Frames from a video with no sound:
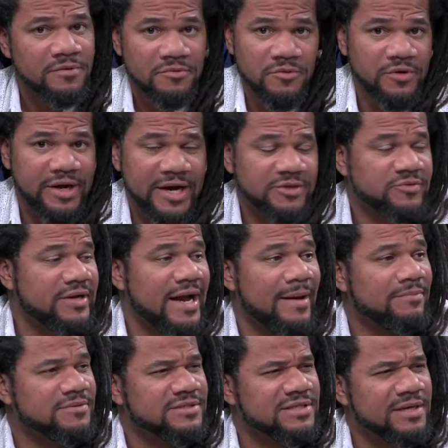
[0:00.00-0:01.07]
who cares what
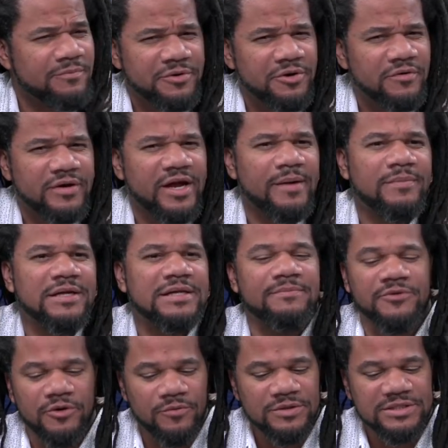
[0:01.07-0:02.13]
happens to them? We don't care about
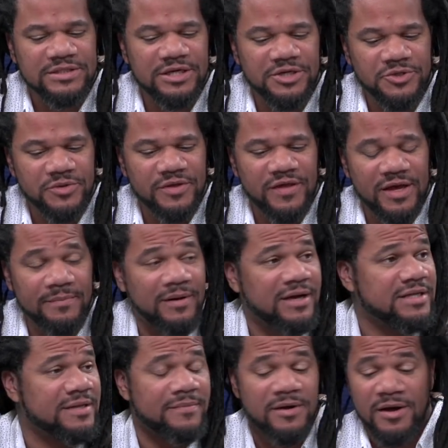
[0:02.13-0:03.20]
them. No one's going to do anything
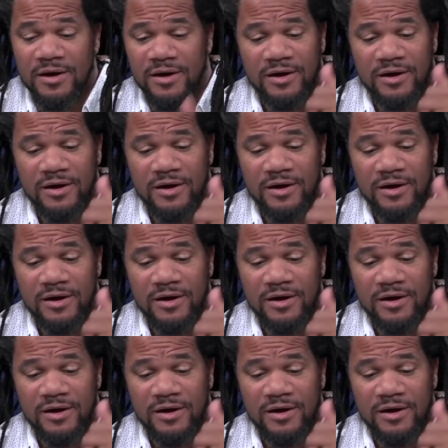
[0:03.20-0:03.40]
about them.